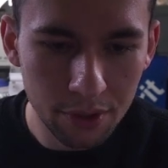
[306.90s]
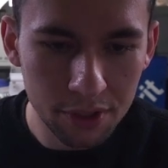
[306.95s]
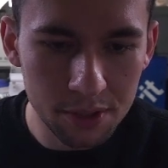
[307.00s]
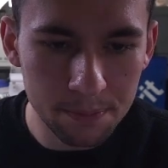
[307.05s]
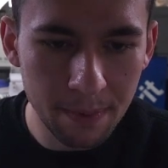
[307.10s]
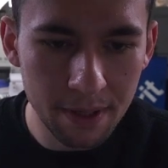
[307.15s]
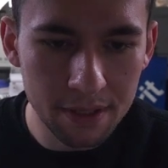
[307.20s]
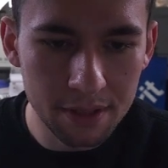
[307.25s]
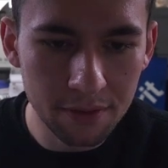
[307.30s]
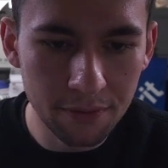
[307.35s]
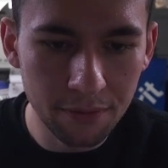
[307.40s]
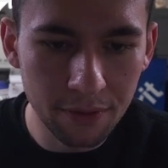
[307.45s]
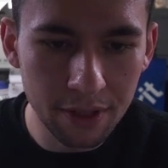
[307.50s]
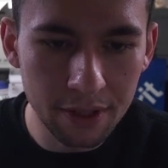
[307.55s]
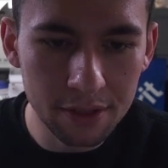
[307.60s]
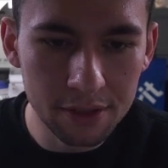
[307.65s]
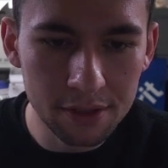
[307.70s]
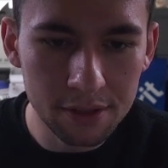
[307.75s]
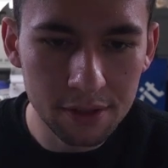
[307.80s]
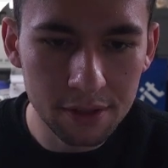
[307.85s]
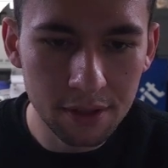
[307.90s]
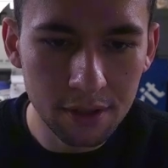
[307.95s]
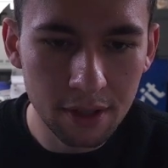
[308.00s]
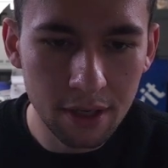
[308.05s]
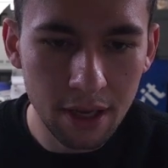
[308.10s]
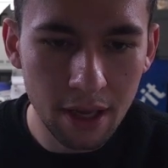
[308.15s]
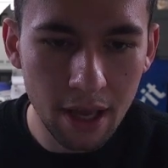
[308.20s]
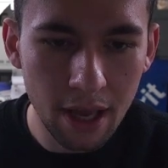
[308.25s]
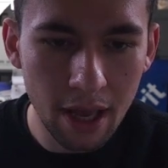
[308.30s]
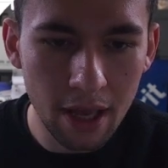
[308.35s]
to speeds and feeds,
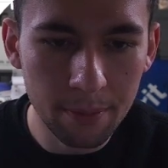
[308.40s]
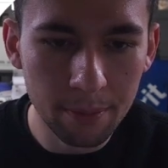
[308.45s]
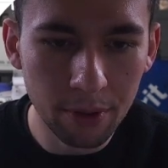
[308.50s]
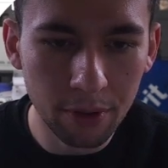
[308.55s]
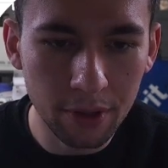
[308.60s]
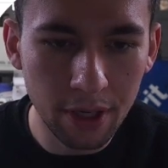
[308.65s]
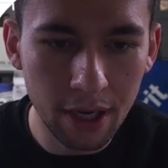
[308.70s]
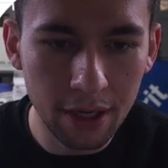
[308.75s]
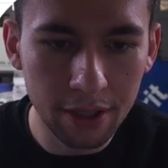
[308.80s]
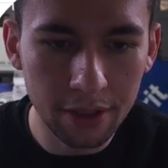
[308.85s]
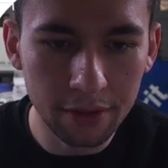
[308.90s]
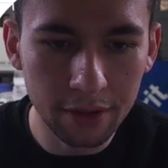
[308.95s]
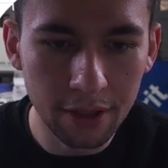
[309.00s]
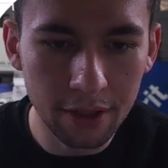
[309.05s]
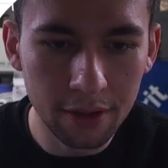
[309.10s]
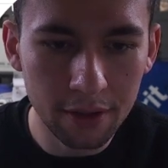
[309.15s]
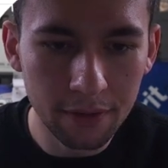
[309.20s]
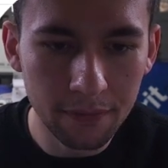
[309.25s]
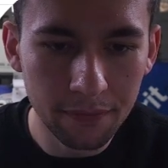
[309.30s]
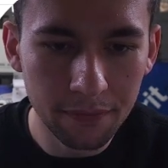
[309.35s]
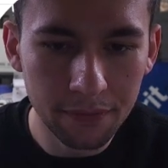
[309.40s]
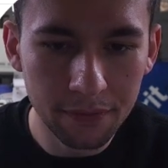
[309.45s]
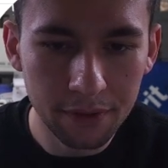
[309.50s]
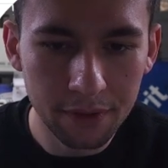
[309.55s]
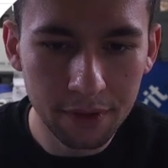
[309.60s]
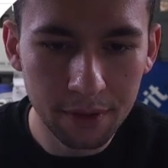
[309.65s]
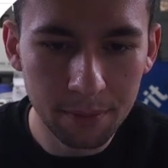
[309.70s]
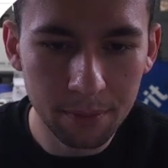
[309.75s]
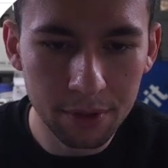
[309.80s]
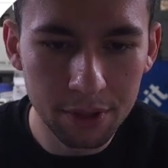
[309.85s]
end mill calculator,
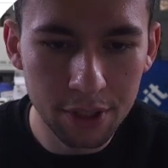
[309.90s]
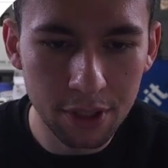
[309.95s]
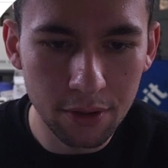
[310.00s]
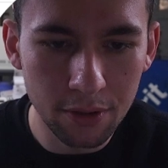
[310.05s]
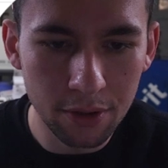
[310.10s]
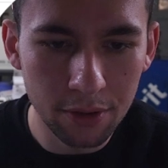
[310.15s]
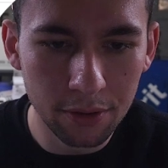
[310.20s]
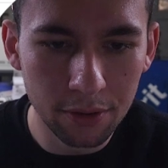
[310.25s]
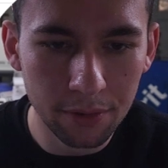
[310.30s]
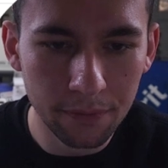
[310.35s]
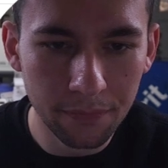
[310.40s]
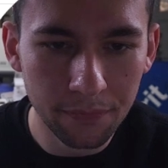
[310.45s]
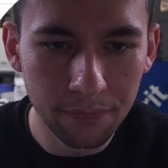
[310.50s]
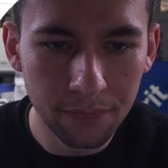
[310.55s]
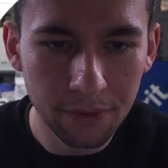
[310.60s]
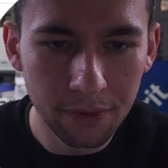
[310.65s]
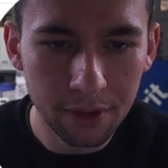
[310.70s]
material,